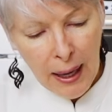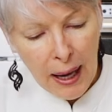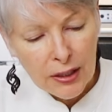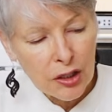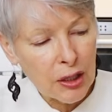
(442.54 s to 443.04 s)

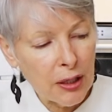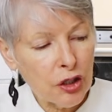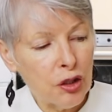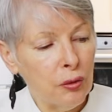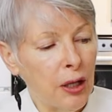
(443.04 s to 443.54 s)
As
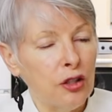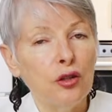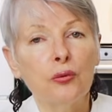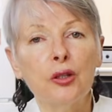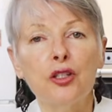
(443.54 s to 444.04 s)
soon as
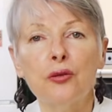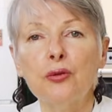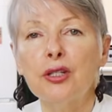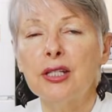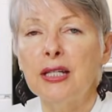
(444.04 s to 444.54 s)
you
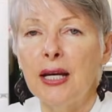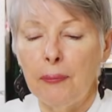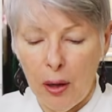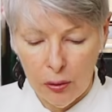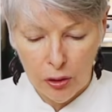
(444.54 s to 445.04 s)
reduce the
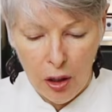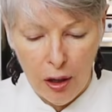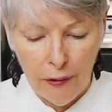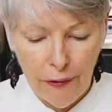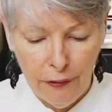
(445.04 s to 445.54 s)
amount
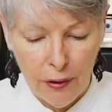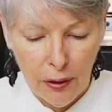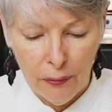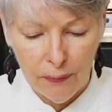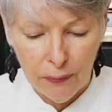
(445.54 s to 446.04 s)
of
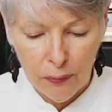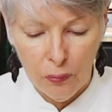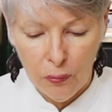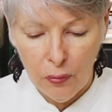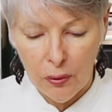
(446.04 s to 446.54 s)

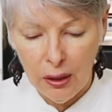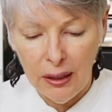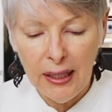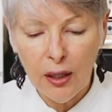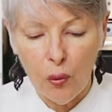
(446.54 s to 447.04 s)

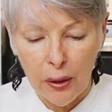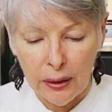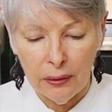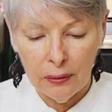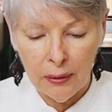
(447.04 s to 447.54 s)

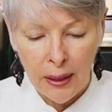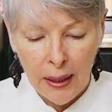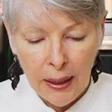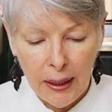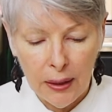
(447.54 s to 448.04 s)
liquid
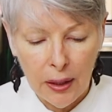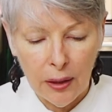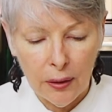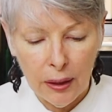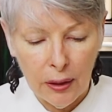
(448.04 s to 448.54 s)
in
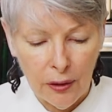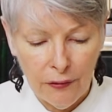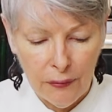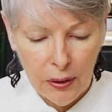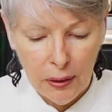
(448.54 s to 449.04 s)

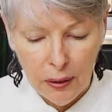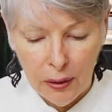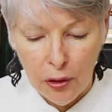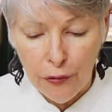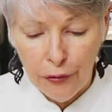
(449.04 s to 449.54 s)

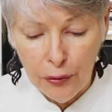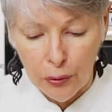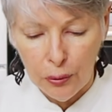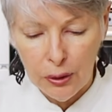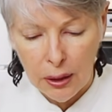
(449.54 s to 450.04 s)
a
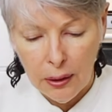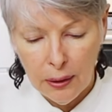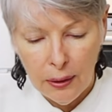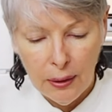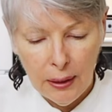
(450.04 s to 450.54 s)
food,
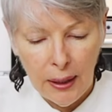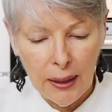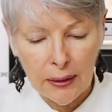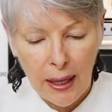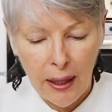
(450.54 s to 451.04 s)

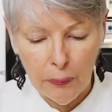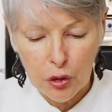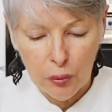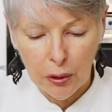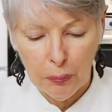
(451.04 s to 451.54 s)
it
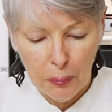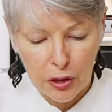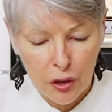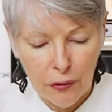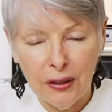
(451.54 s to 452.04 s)
helps with
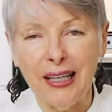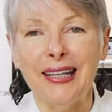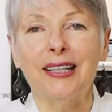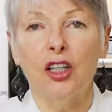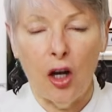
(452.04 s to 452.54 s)
preserving
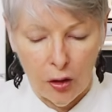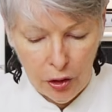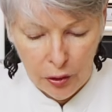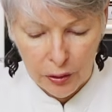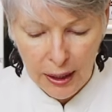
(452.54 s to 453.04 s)
it
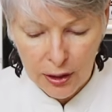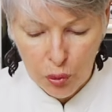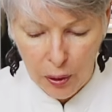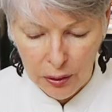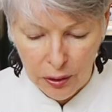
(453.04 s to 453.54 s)
longer.
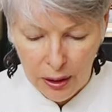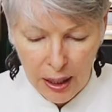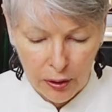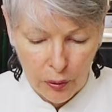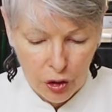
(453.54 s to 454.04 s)
That's what the
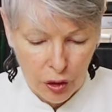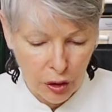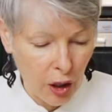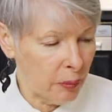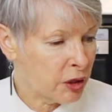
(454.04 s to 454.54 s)

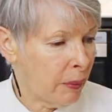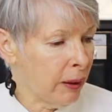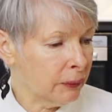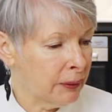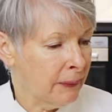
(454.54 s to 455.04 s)
dehydration comes
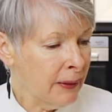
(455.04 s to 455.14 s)
about.